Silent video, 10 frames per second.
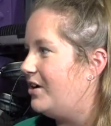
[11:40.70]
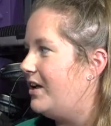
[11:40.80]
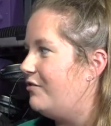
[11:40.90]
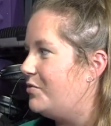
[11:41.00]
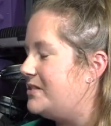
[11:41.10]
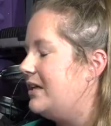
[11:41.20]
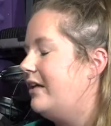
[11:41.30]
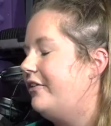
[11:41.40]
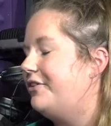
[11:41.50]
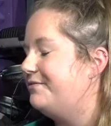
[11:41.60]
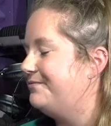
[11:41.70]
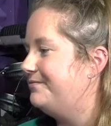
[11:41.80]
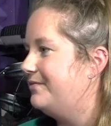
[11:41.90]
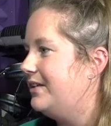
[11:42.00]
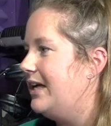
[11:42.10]
everyone together,
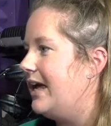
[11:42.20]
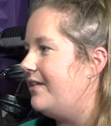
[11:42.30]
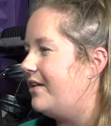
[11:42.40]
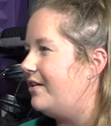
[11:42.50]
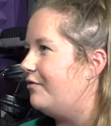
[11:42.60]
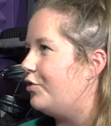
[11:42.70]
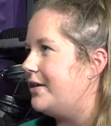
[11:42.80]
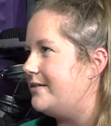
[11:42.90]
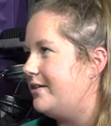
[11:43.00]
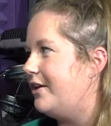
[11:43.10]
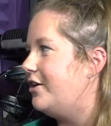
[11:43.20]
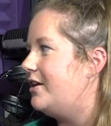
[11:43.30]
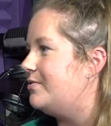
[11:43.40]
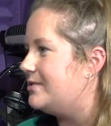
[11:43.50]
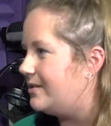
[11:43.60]
and then four days later,
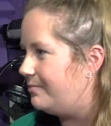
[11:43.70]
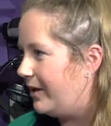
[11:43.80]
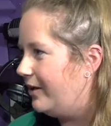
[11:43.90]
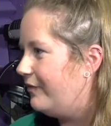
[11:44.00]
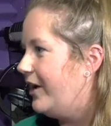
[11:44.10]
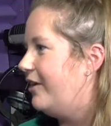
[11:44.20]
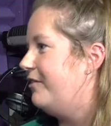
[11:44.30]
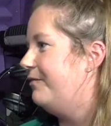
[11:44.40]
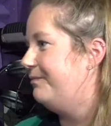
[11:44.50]
he was in palliative care.